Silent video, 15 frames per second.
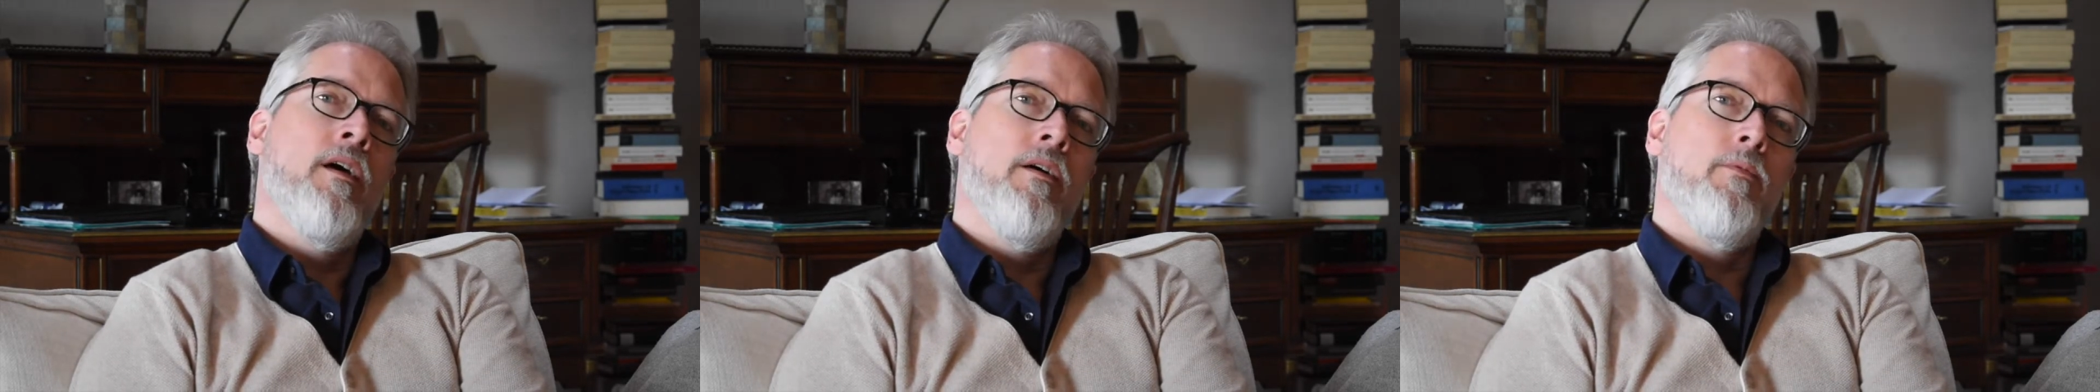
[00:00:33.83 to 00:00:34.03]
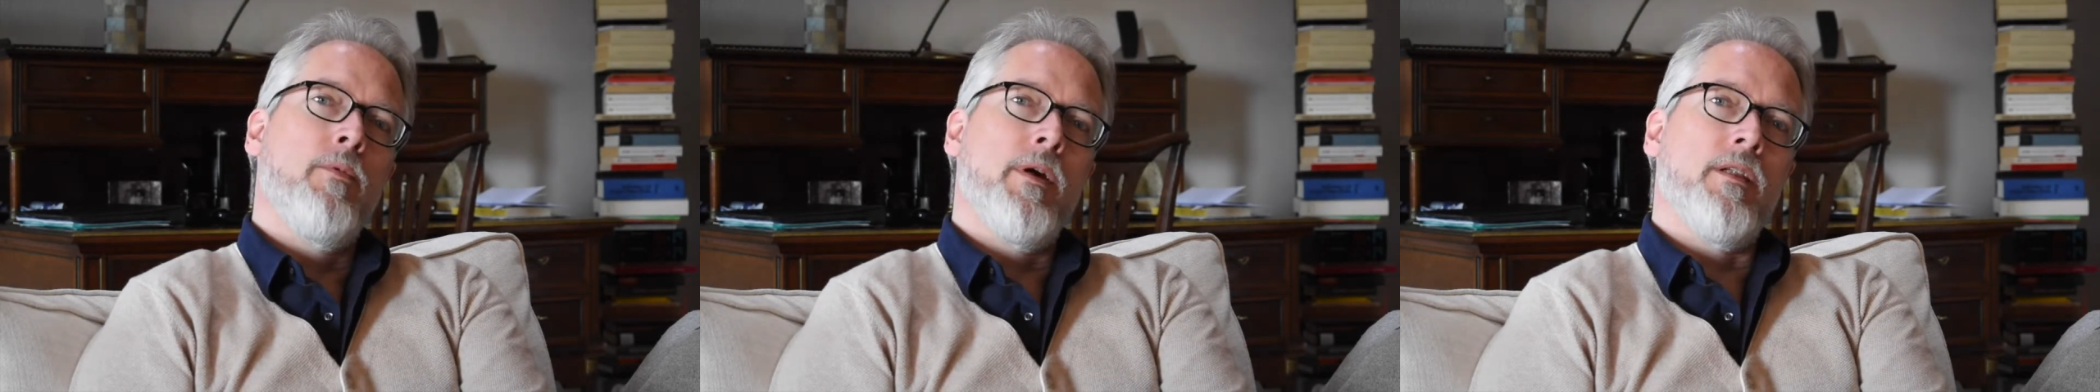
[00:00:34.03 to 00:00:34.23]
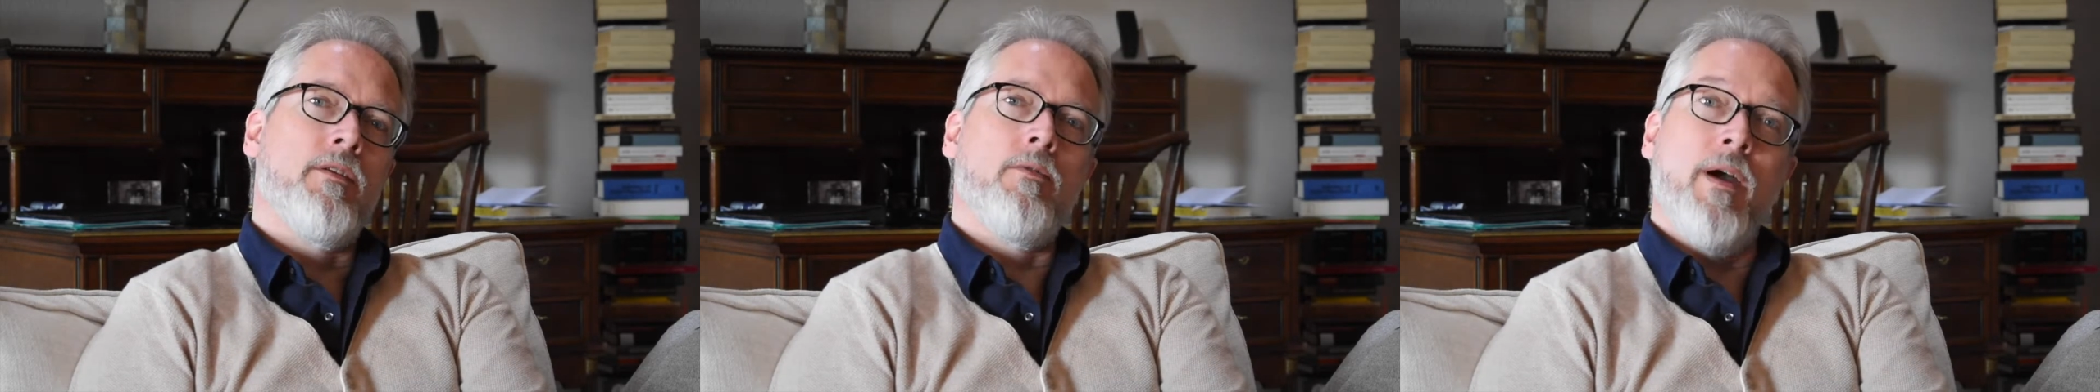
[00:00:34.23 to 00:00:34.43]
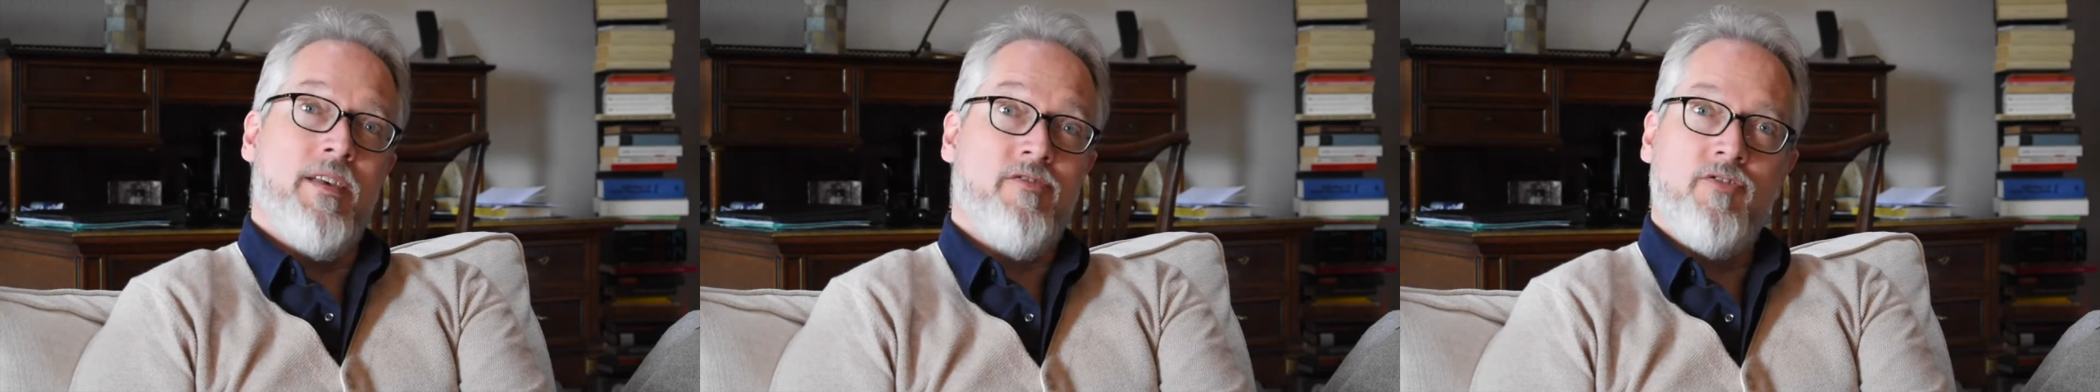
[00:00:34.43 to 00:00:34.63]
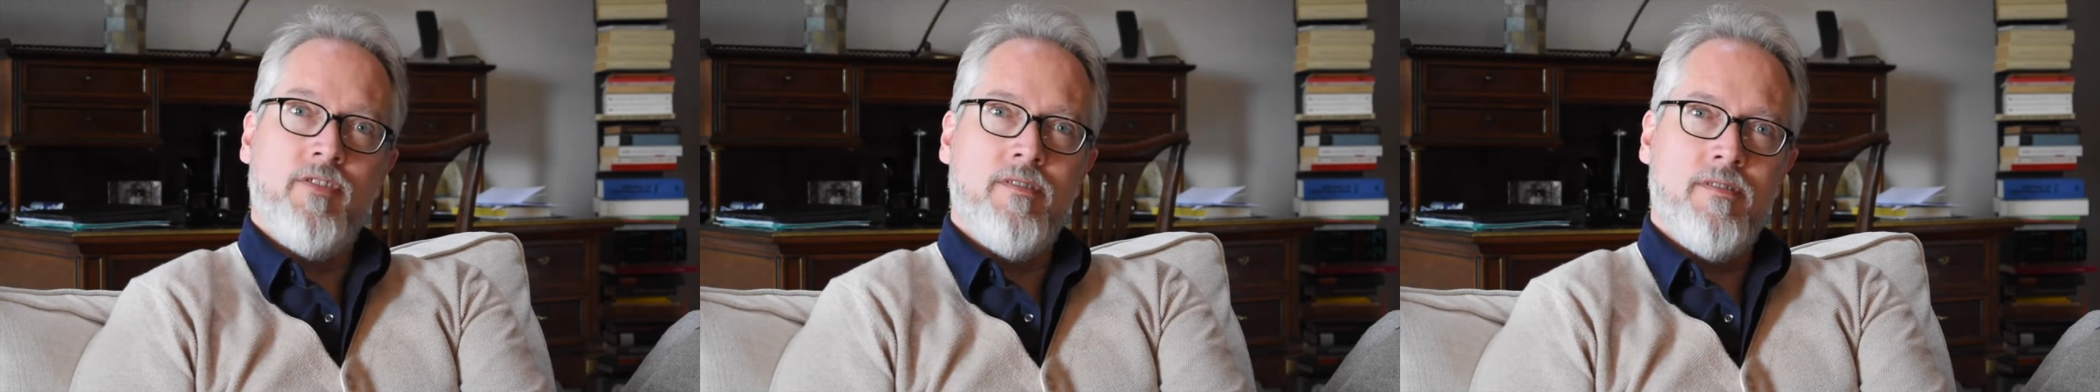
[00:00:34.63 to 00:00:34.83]
with
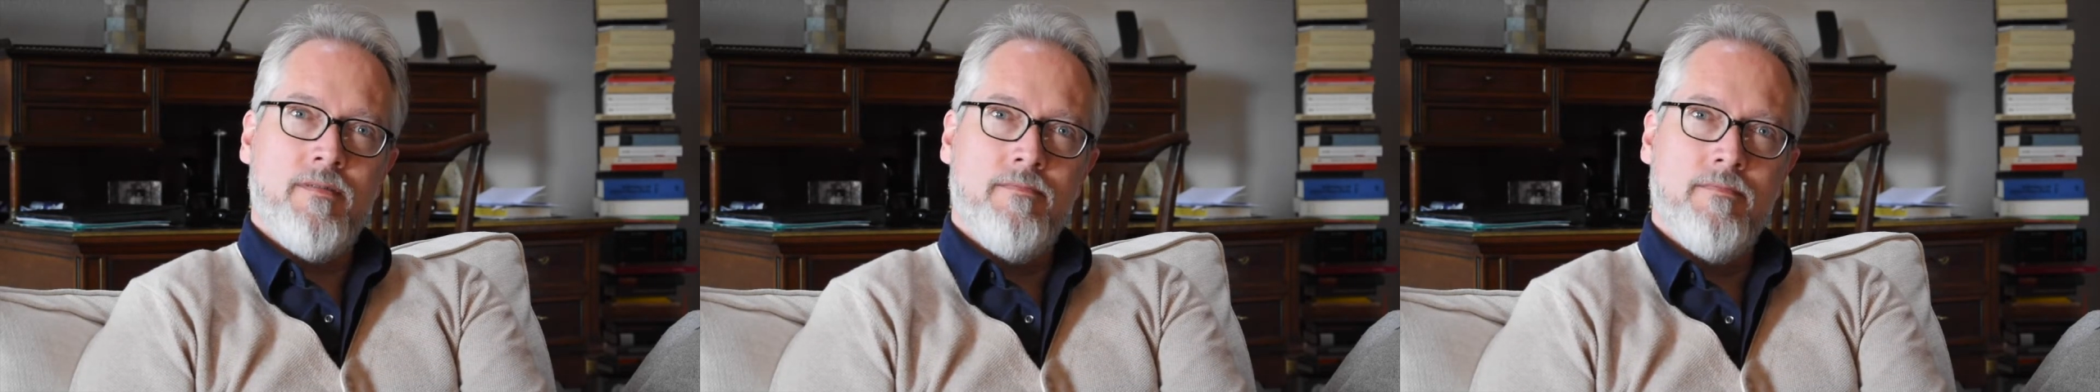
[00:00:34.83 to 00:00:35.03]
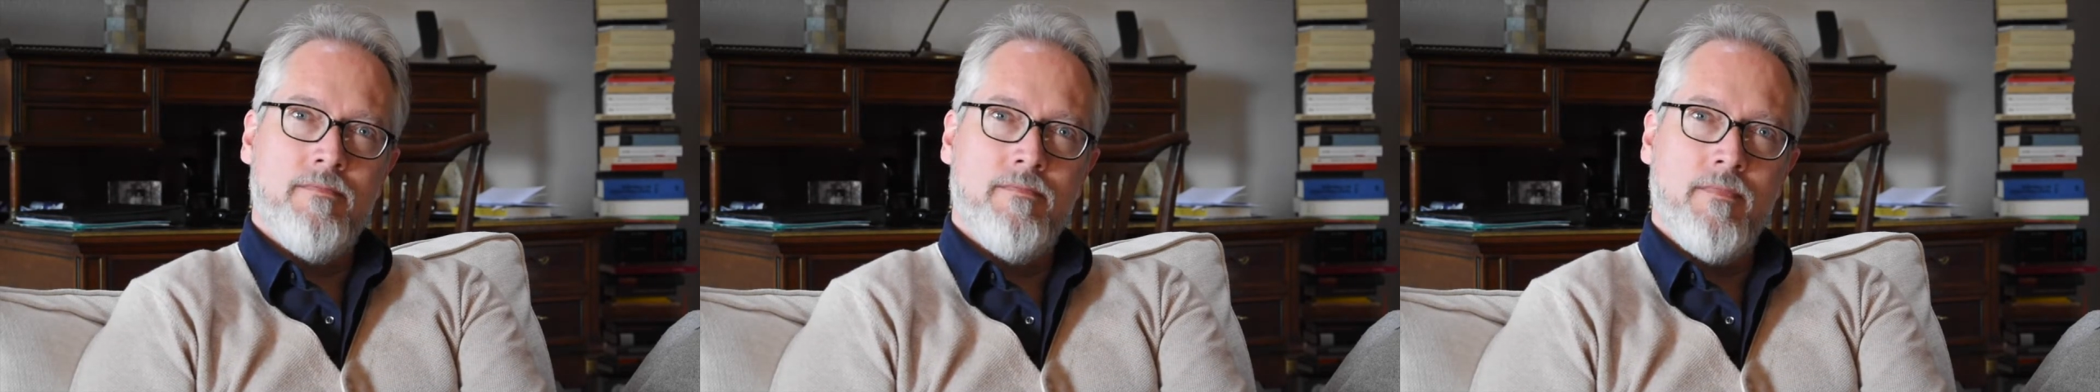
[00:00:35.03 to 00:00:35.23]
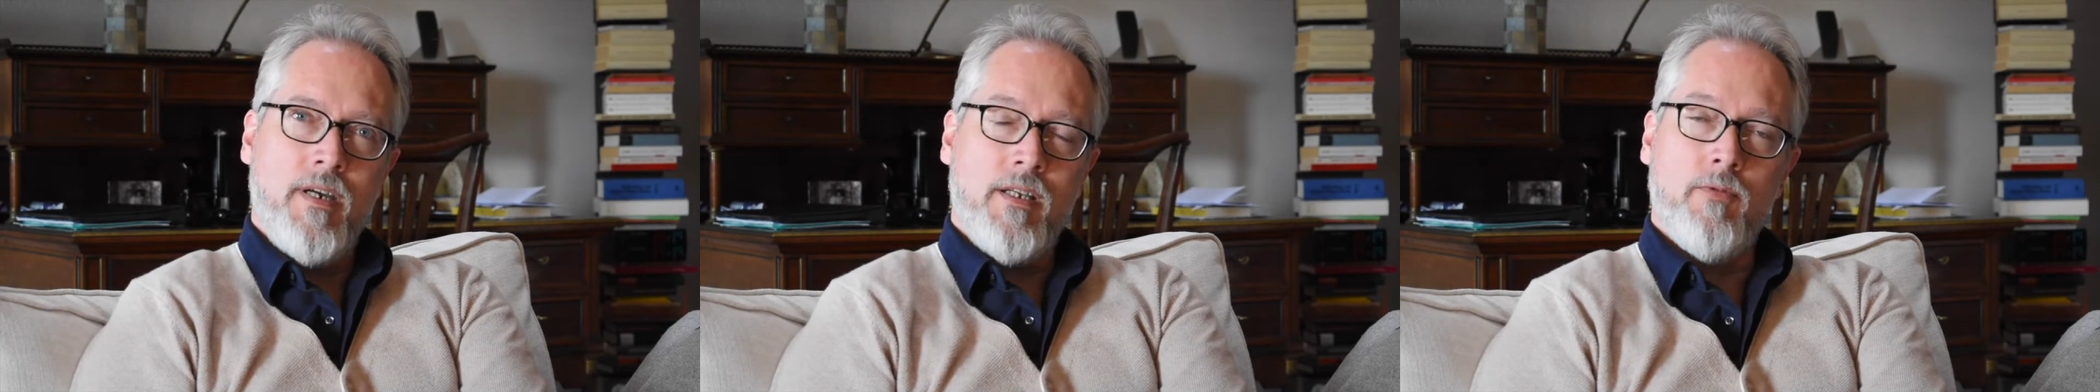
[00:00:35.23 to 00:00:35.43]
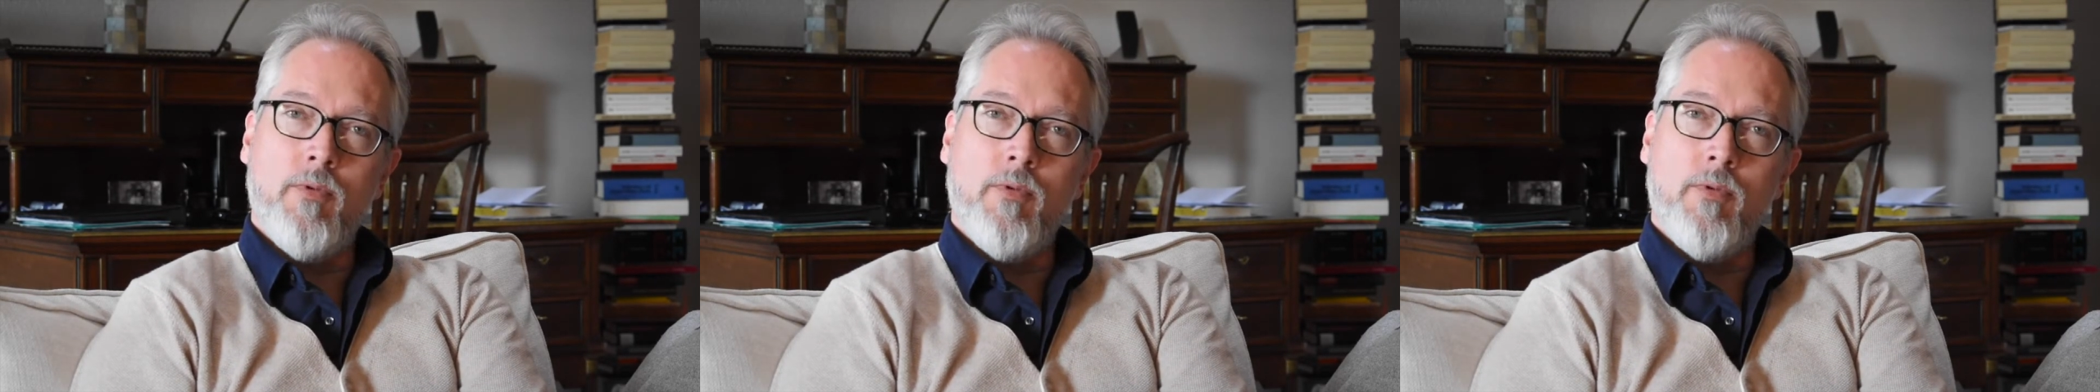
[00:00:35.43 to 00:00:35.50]
questions and